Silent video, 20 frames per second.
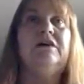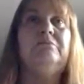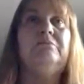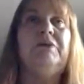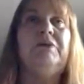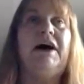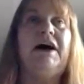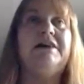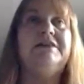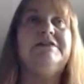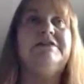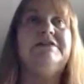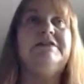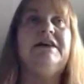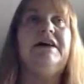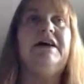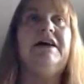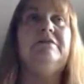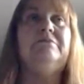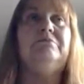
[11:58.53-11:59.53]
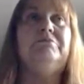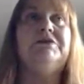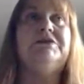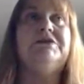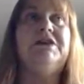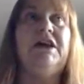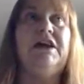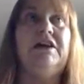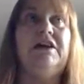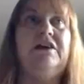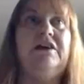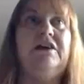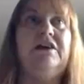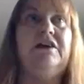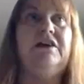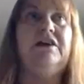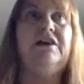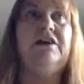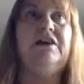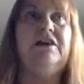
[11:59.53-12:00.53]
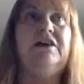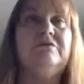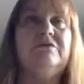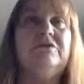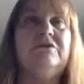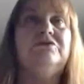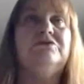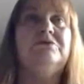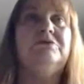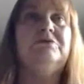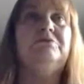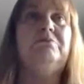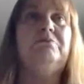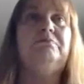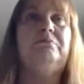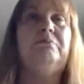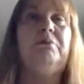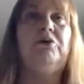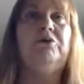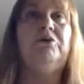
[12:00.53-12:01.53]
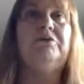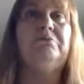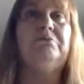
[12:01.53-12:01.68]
pasta and potatoes. Those would both